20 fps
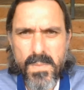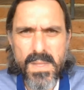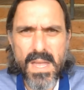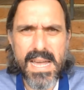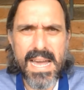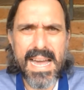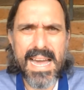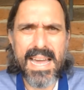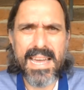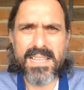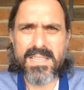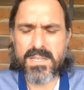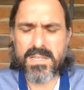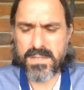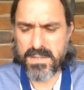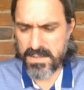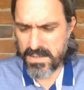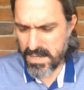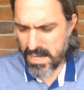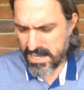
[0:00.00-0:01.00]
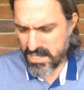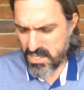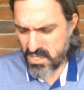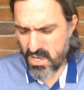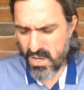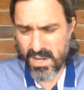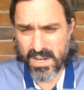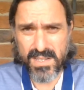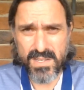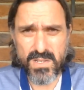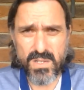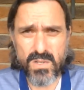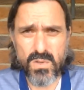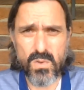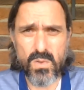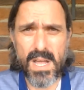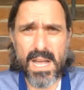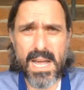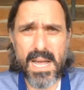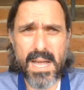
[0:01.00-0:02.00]
It's certainly
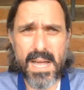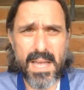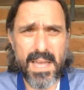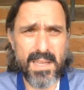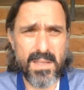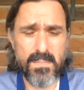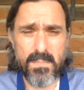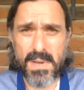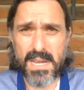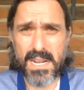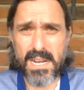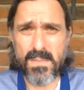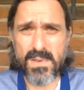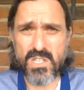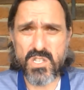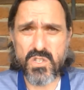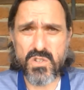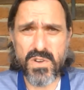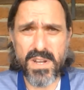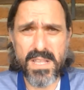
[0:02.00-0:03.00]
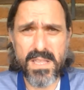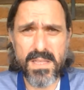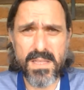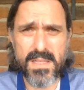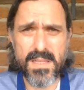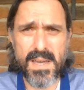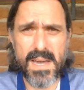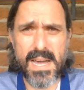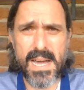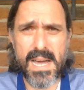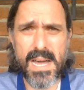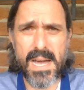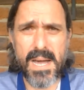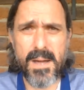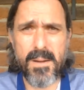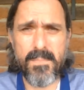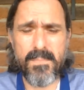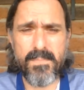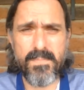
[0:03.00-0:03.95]
still medium in strength. Uh,